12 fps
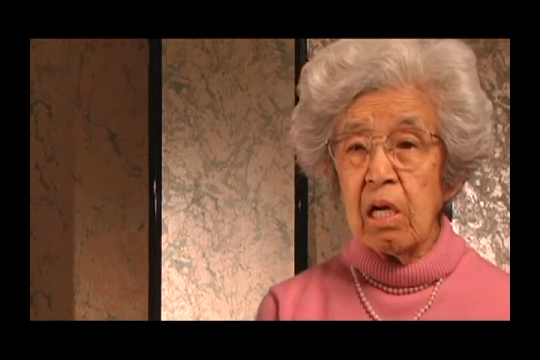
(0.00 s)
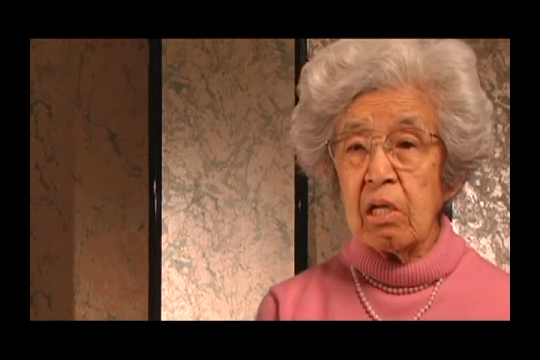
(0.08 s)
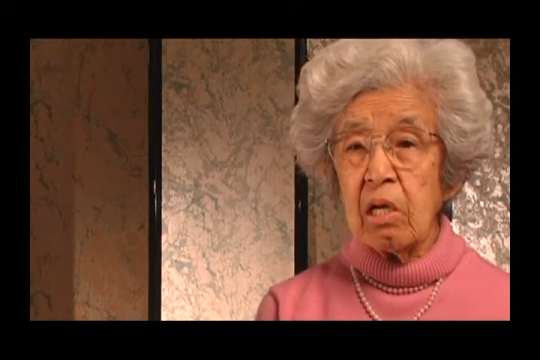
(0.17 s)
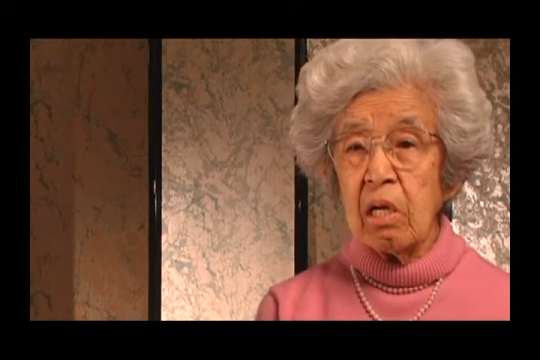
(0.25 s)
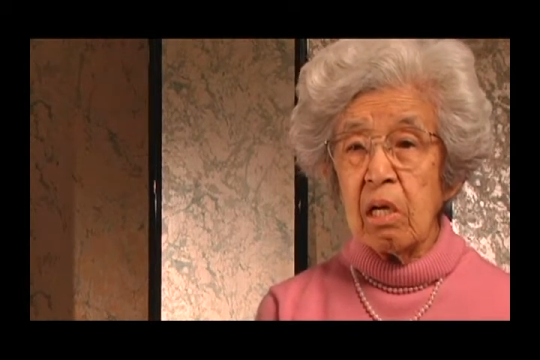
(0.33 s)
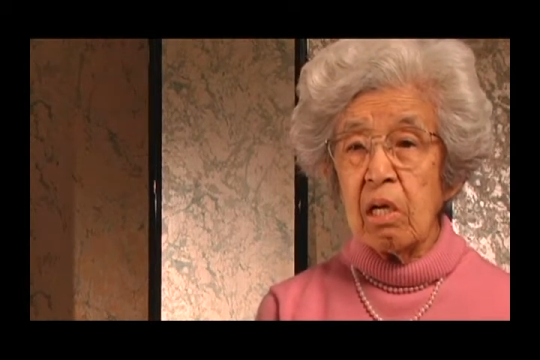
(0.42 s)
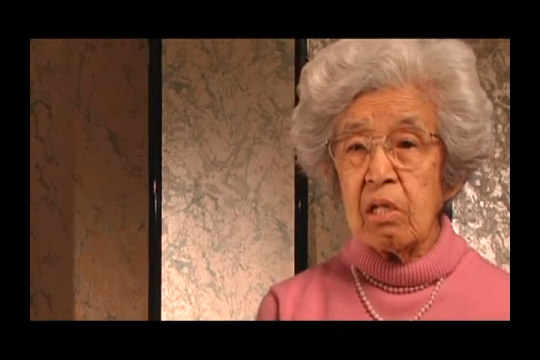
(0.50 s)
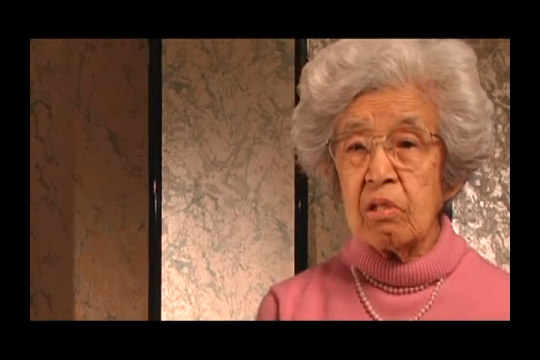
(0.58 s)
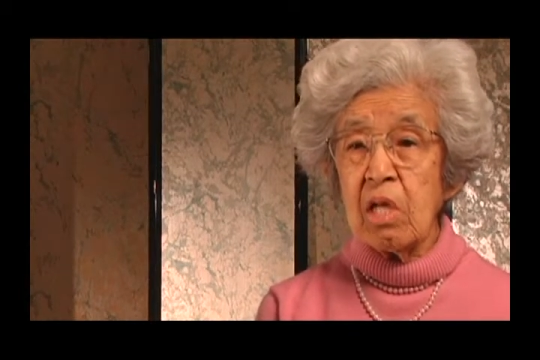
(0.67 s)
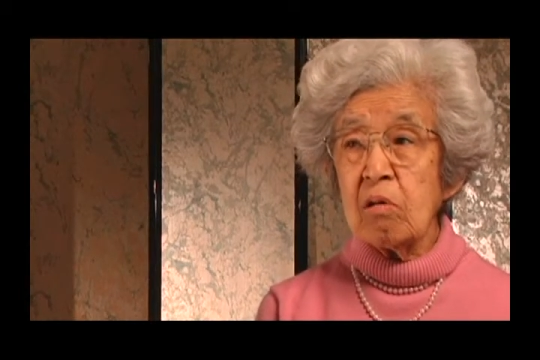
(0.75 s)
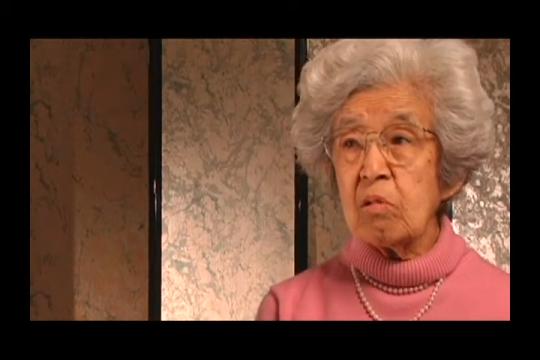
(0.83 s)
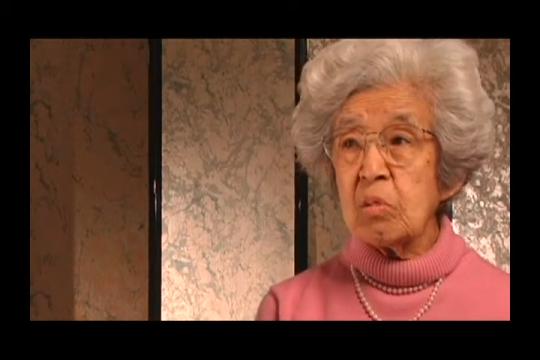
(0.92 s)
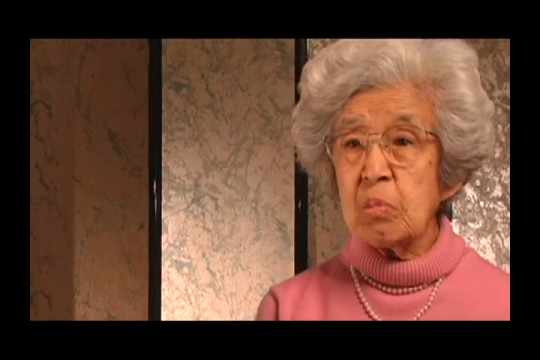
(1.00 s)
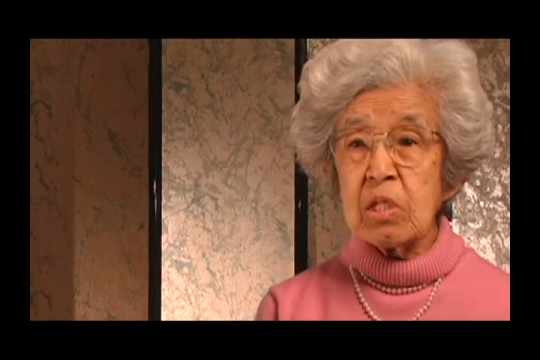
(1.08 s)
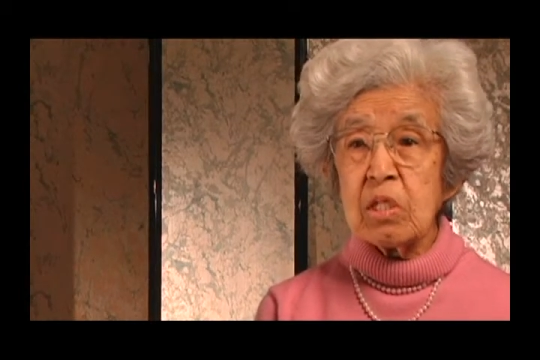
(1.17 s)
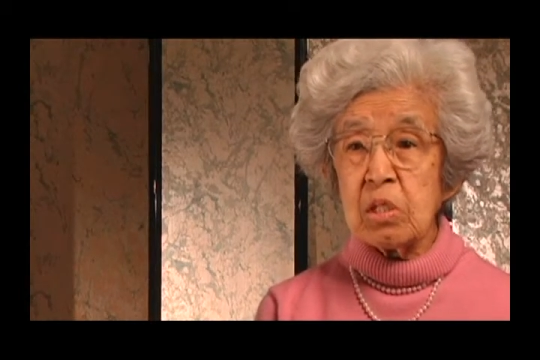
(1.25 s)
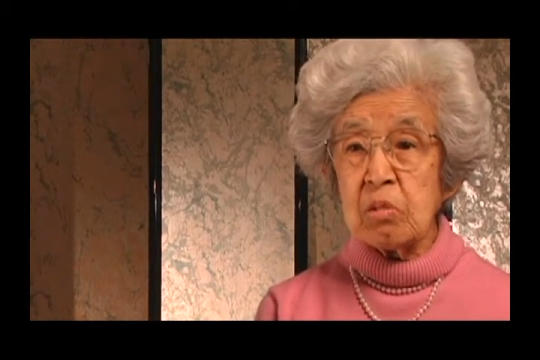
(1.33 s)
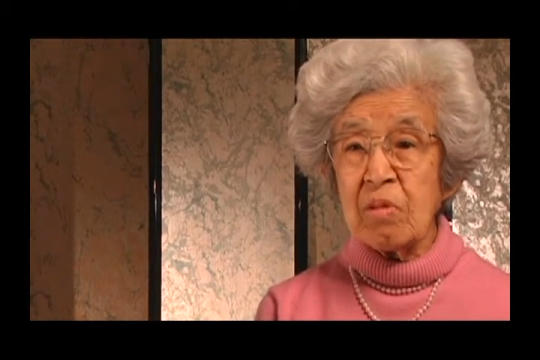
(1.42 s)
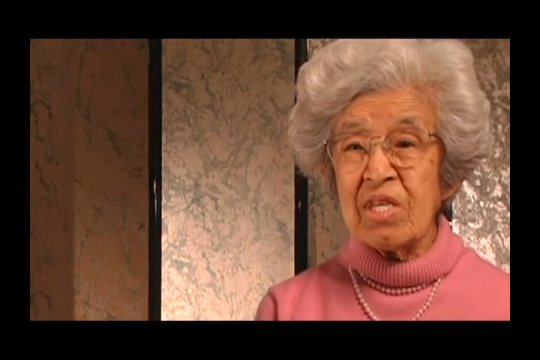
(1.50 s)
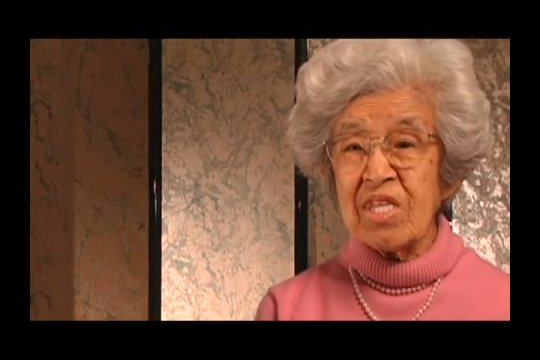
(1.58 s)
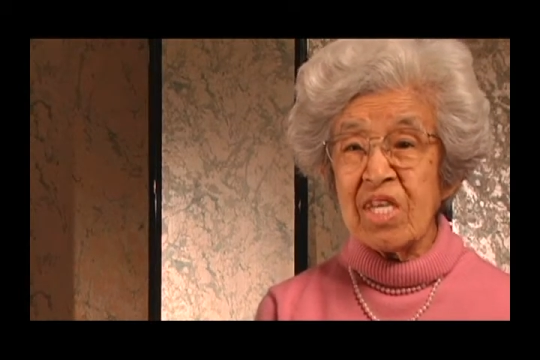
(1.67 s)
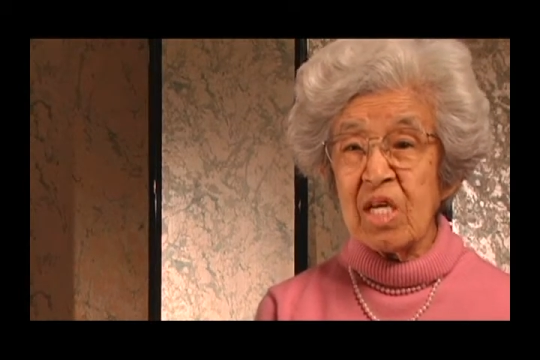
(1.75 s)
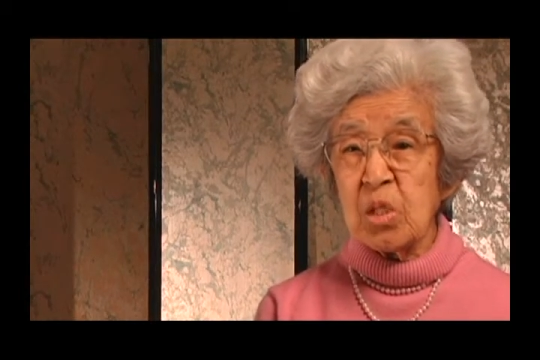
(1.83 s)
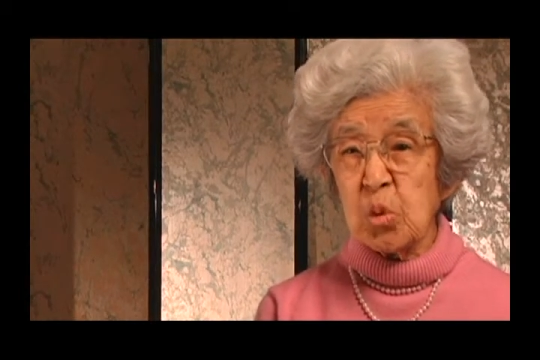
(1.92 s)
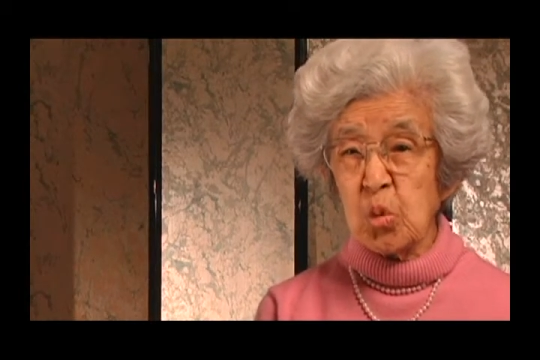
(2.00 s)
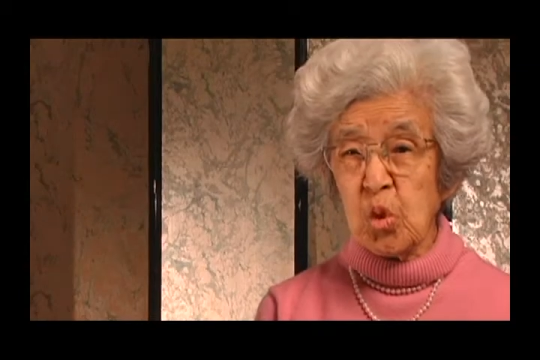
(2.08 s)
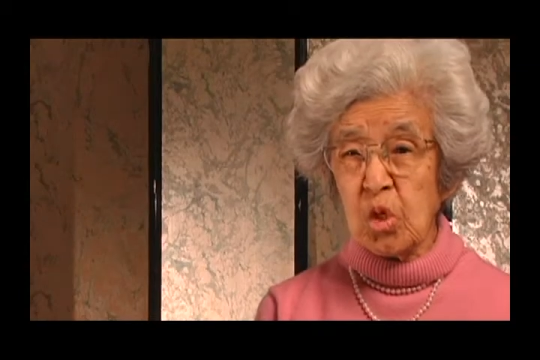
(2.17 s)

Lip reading: And that was because of my dad's work.